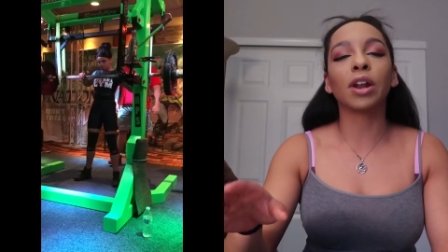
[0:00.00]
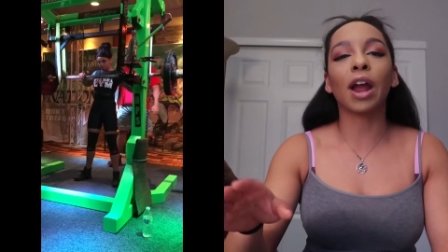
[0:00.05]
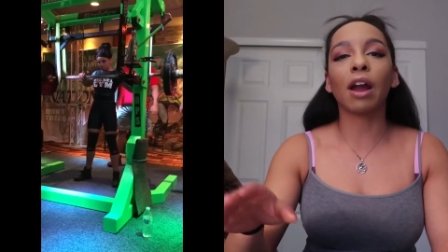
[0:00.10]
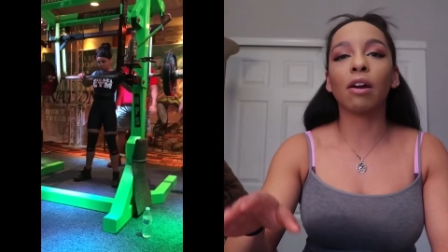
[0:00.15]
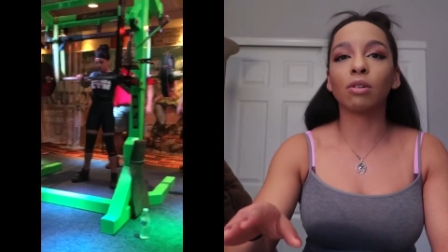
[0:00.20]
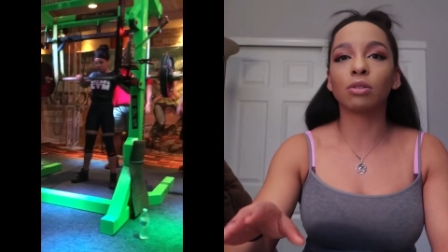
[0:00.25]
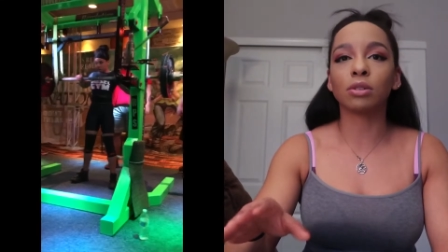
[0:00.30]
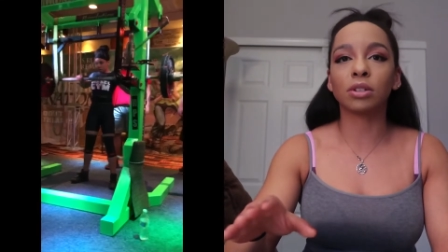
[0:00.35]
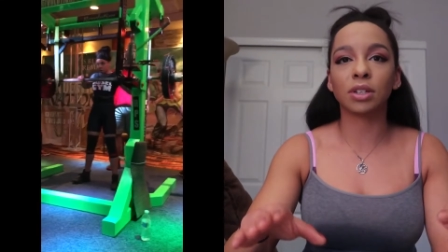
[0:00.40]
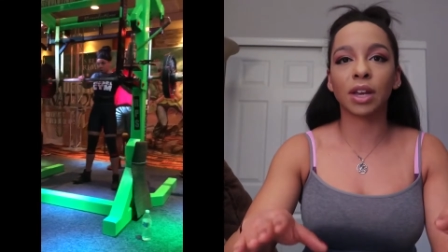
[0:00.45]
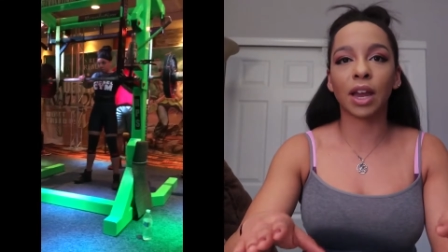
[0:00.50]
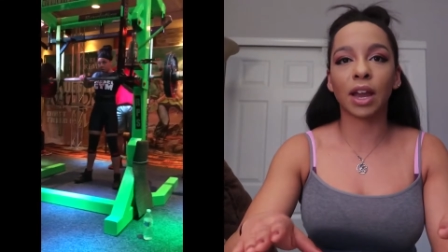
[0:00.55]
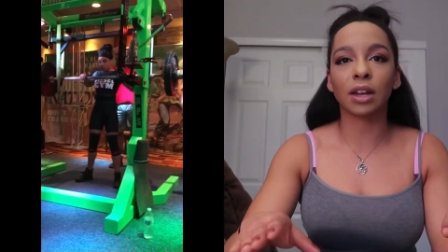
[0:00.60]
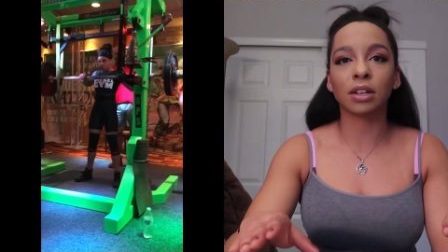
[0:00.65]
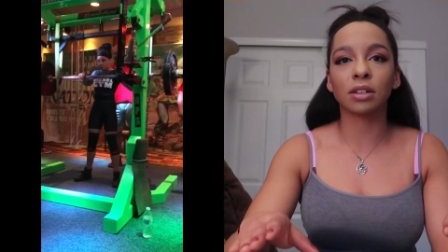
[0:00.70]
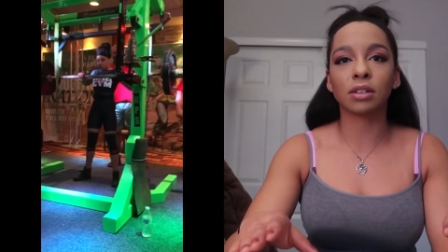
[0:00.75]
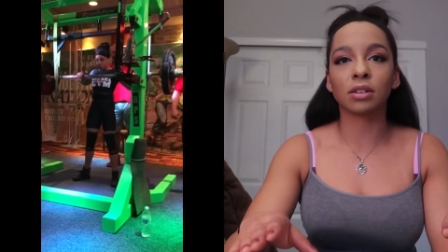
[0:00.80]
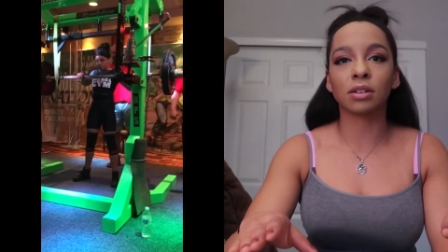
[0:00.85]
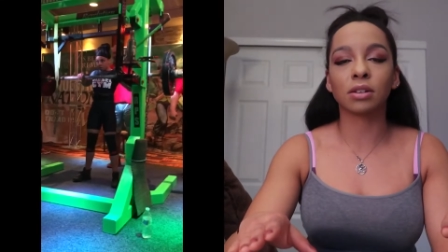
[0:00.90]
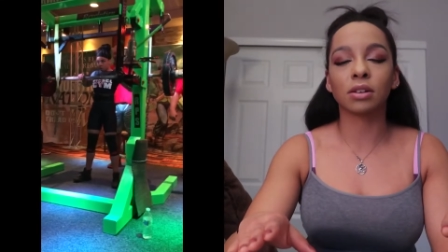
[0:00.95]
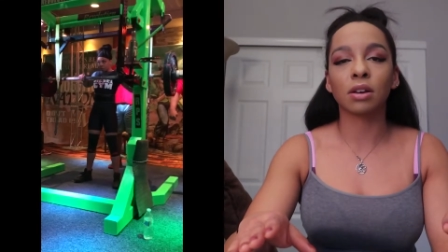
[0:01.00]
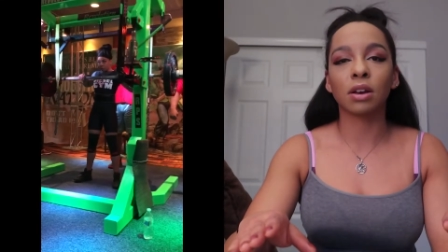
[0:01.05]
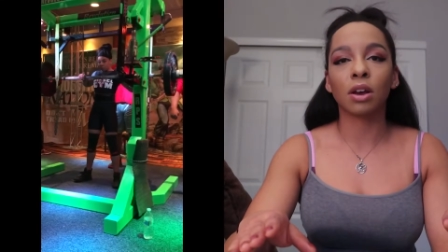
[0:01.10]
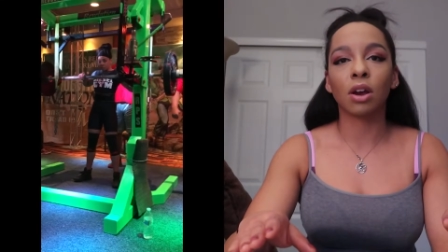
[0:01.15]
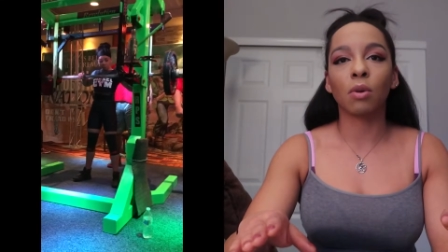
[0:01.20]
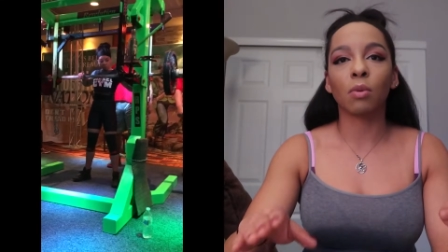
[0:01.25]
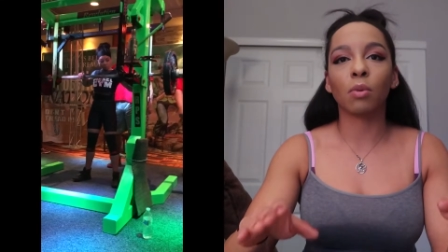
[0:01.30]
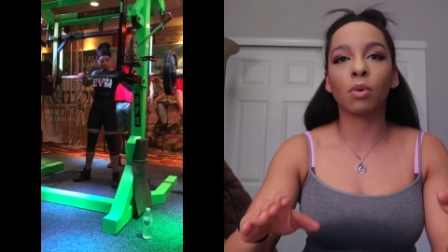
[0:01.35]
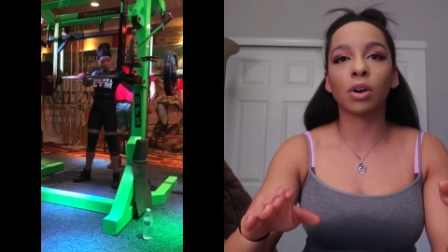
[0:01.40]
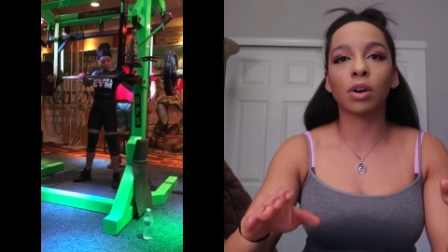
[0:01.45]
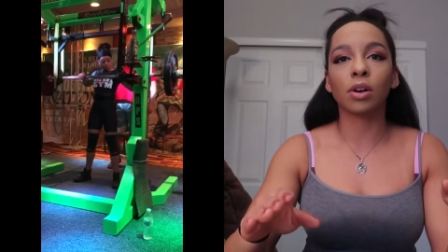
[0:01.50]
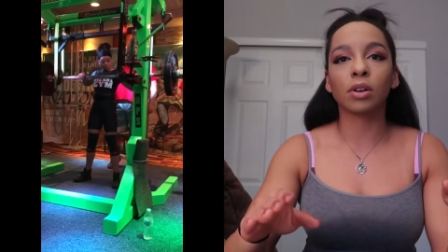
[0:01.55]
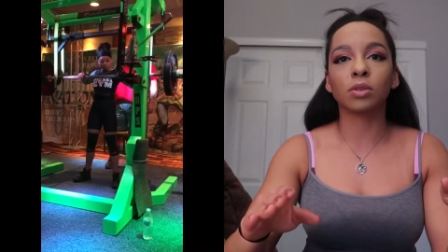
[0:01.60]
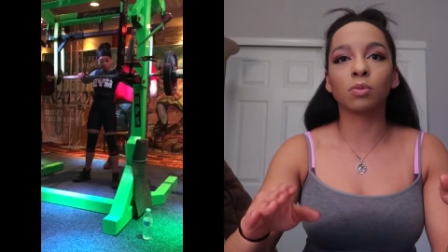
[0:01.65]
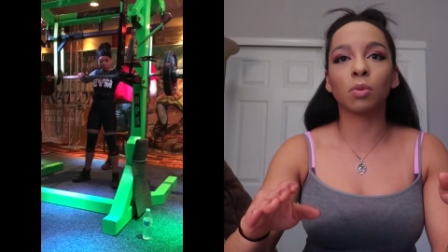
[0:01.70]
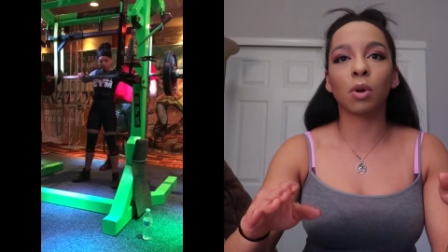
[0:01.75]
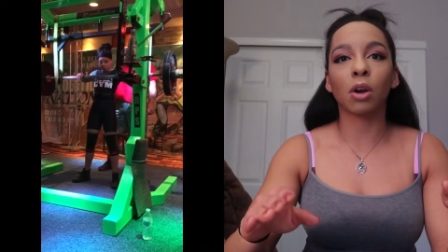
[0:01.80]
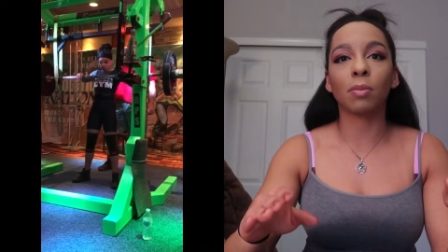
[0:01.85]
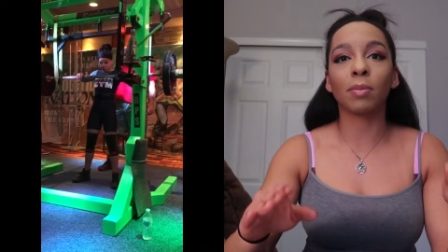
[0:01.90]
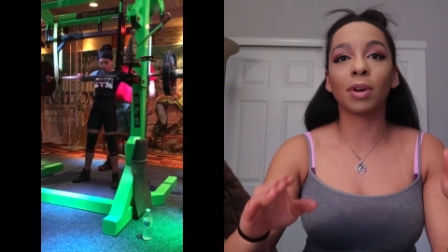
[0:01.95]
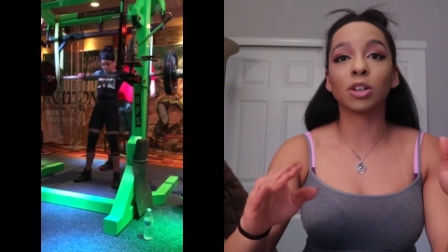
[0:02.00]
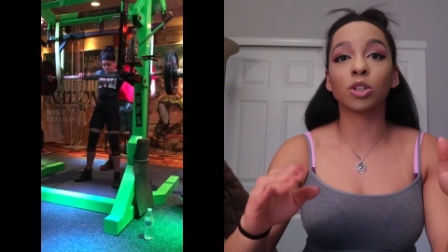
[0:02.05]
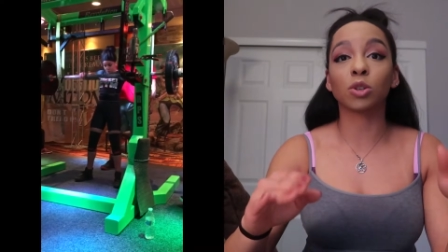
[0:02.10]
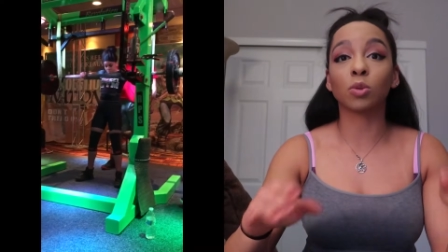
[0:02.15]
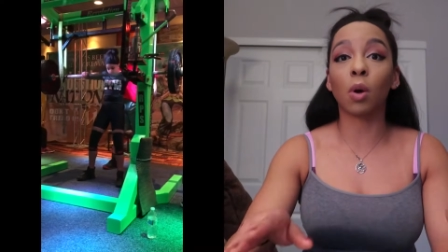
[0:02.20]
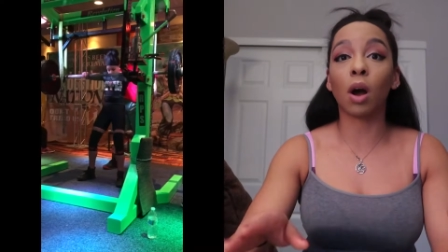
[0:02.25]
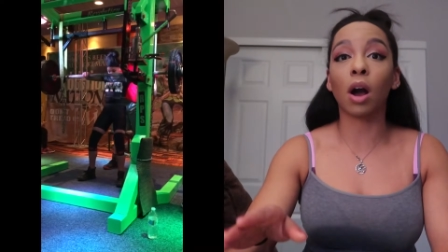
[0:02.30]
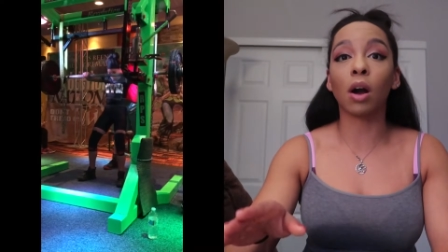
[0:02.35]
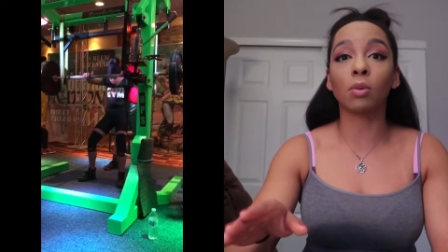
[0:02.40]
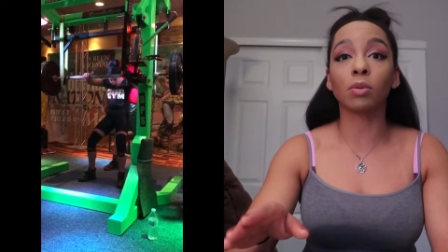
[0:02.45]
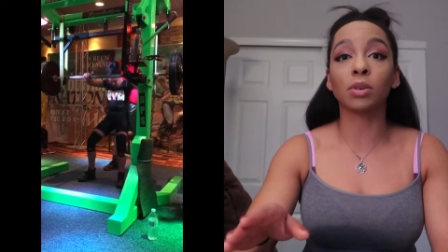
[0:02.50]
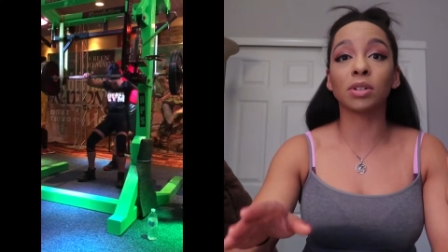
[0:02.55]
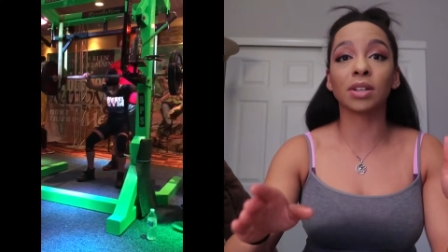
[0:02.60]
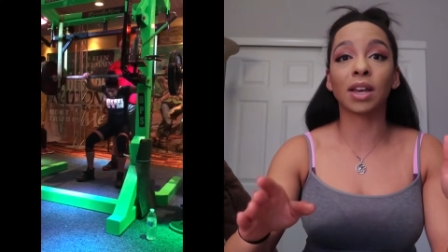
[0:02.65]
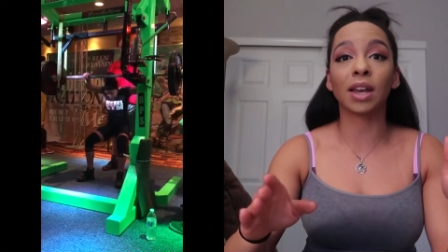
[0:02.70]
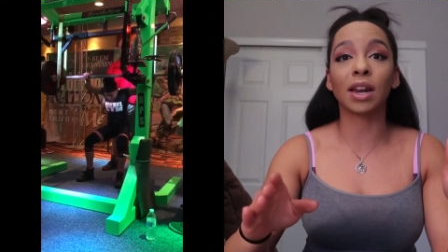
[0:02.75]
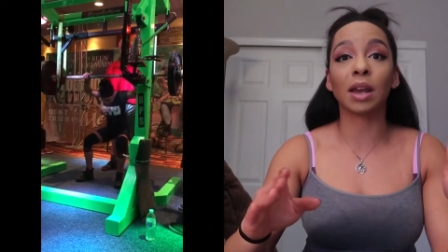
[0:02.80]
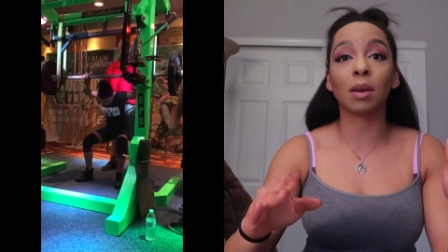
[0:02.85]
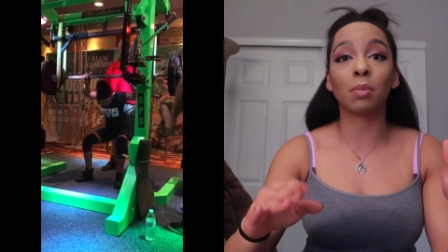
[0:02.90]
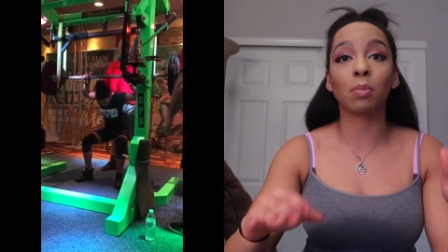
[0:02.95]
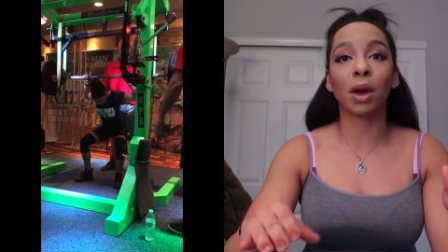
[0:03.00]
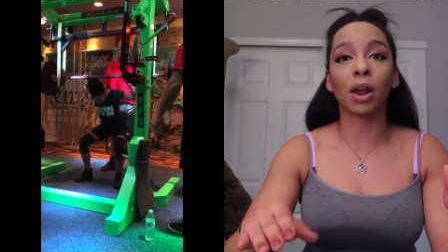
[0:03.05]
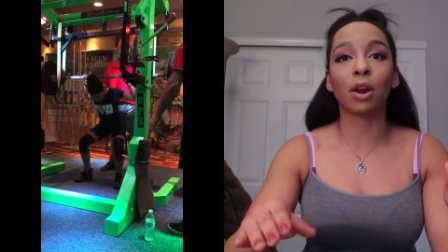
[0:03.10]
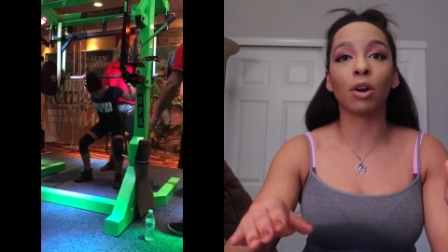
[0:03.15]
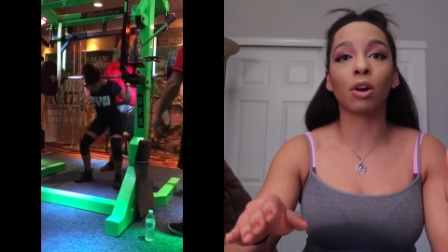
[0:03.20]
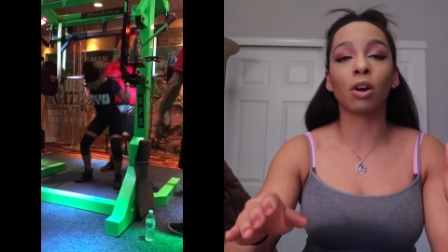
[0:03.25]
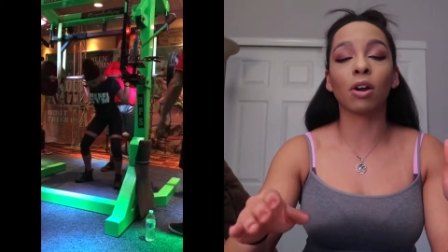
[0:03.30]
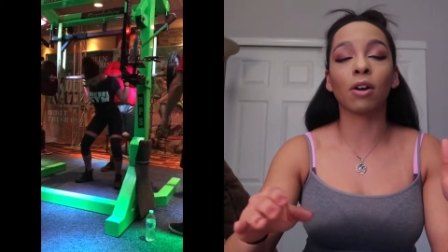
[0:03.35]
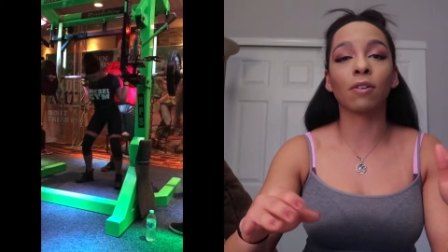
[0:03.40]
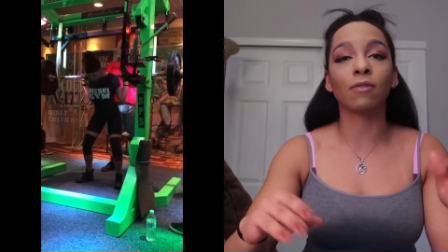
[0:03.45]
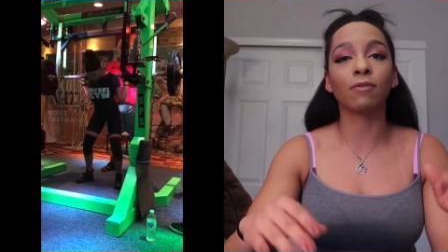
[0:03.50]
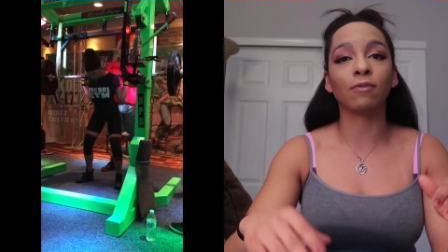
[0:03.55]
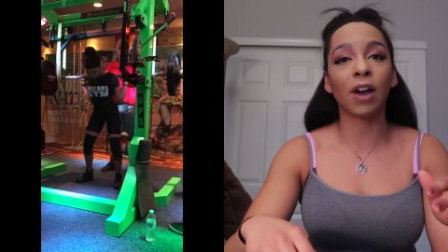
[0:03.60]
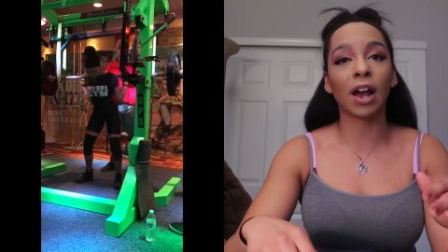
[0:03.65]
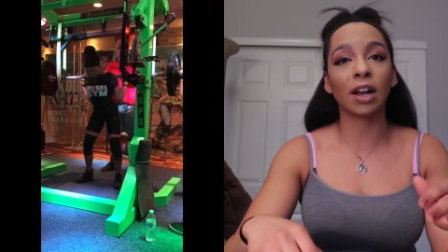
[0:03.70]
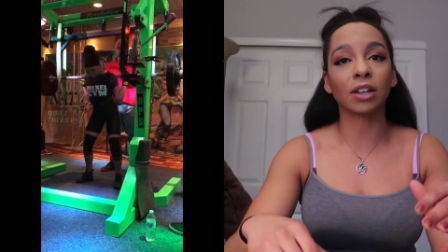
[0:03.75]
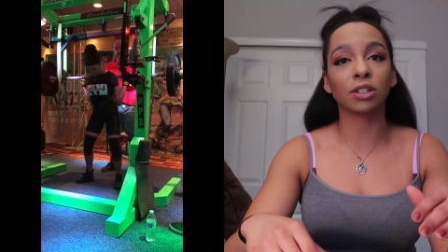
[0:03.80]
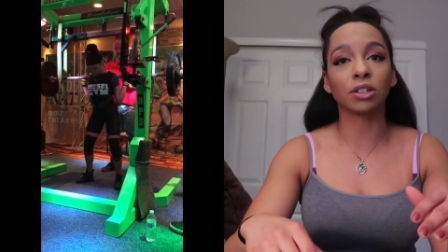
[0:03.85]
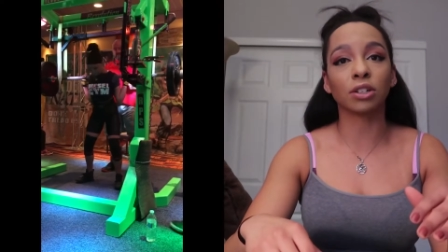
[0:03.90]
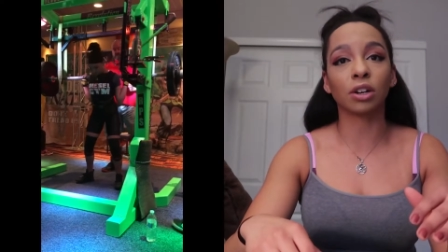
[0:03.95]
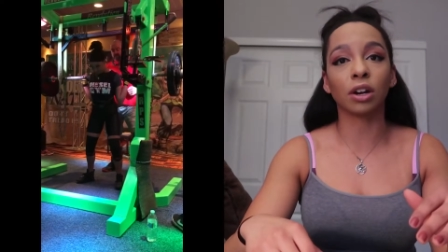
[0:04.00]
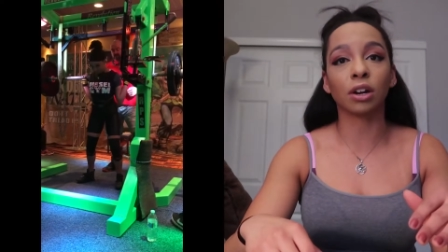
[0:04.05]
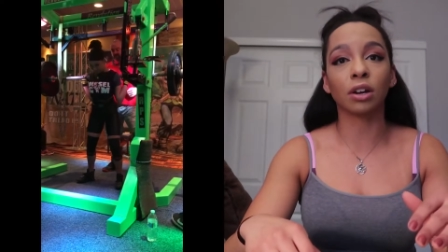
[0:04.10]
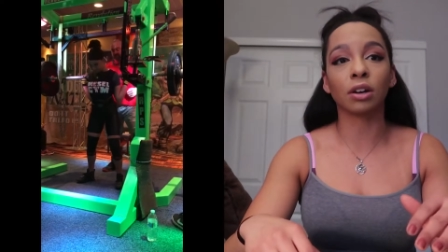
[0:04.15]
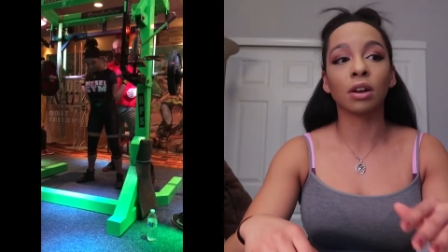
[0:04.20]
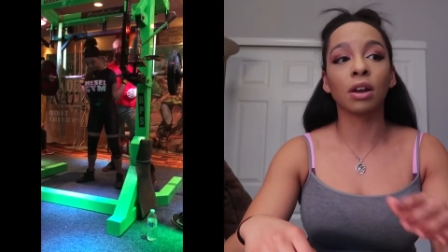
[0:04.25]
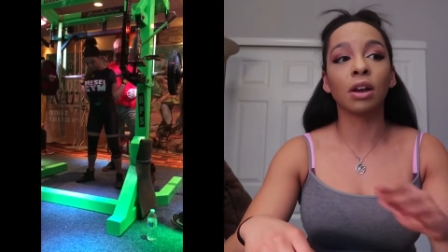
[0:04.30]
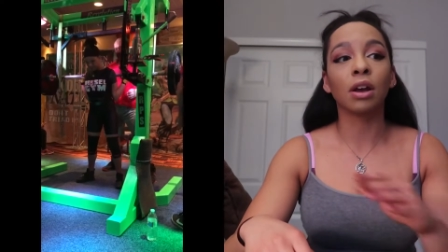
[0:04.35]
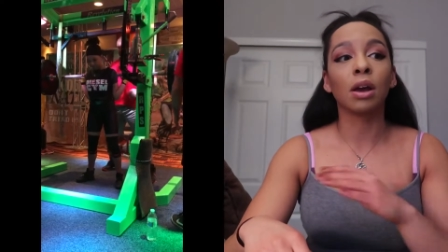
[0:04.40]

narrow stance was where my squat was getting better faster.